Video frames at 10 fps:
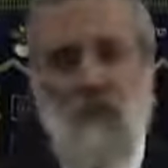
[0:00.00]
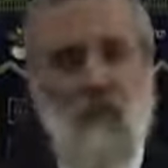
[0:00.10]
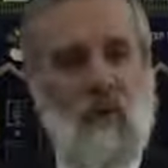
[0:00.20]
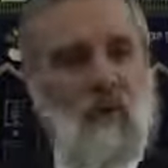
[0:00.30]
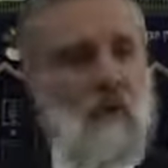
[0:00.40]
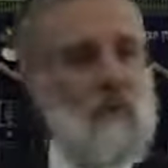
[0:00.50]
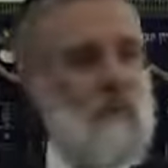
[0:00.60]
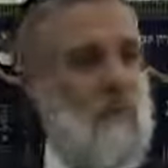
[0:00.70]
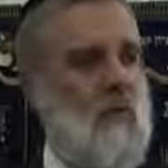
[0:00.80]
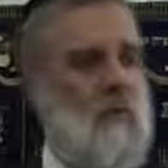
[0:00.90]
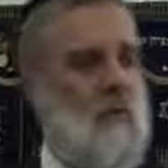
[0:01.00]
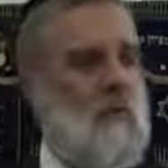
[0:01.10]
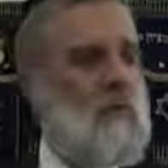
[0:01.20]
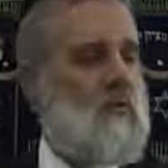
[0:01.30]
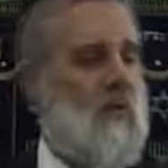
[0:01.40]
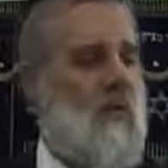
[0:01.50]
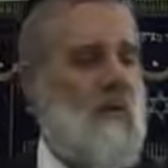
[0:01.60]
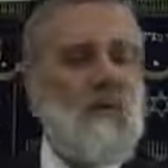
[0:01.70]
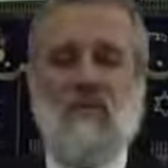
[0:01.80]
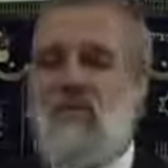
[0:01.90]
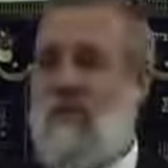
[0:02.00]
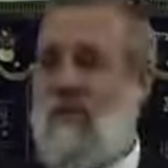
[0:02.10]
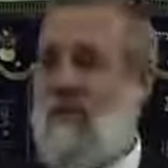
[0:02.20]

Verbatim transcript: When it comes to your closest relatives,